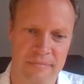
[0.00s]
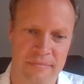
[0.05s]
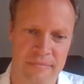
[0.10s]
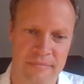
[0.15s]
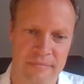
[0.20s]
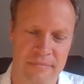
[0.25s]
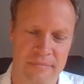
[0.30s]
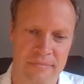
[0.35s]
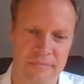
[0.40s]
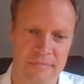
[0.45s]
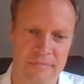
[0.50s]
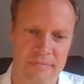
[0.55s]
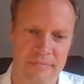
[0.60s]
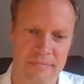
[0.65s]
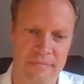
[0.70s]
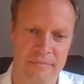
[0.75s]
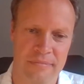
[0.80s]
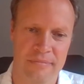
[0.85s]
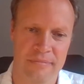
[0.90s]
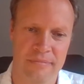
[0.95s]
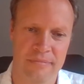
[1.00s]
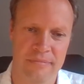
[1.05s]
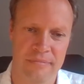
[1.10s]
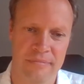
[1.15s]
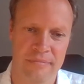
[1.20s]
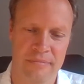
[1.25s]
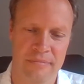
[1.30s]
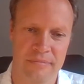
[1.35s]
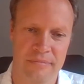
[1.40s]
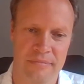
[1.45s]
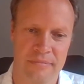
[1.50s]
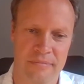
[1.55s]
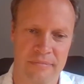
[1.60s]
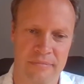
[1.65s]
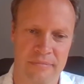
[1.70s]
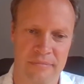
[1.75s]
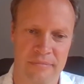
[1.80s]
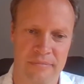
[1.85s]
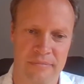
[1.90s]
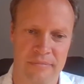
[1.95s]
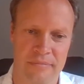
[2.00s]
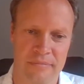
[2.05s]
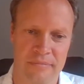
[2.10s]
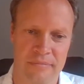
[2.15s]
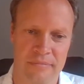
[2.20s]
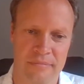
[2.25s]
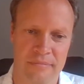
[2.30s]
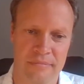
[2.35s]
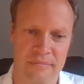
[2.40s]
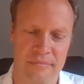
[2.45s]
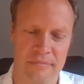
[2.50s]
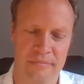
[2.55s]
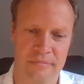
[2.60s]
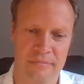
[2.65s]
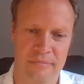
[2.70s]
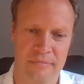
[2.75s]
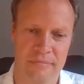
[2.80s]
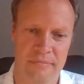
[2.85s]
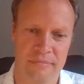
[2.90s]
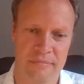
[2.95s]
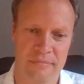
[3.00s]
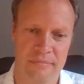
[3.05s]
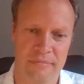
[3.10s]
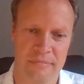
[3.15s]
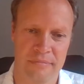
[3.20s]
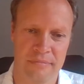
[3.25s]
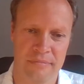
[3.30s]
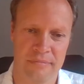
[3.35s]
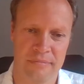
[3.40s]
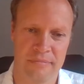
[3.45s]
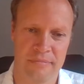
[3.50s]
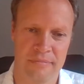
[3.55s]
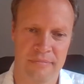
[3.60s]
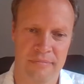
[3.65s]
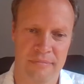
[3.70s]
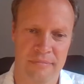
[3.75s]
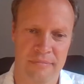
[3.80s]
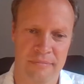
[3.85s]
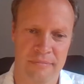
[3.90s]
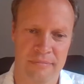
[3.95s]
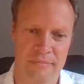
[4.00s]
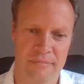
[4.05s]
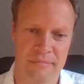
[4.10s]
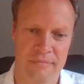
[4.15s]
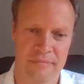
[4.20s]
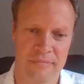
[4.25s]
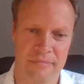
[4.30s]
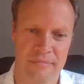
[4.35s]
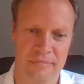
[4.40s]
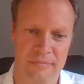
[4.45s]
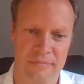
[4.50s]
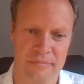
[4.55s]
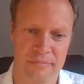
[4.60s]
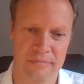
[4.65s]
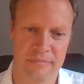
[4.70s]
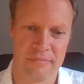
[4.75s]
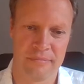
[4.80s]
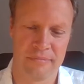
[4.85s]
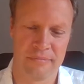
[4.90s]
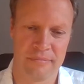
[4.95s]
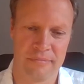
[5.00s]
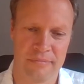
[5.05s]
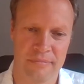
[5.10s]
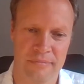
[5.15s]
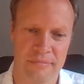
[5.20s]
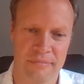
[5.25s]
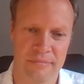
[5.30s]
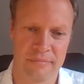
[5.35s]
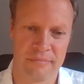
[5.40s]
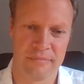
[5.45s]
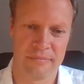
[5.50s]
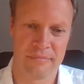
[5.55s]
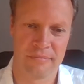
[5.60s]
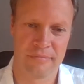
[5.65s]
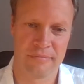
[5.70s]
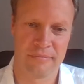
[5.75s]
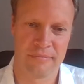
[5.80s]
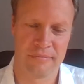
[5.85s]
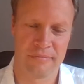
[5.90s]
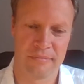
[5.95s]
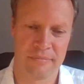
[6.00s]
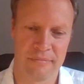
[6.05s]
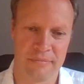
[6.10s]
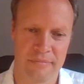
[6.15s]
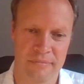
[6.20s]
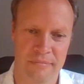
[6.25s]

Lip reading: (silent)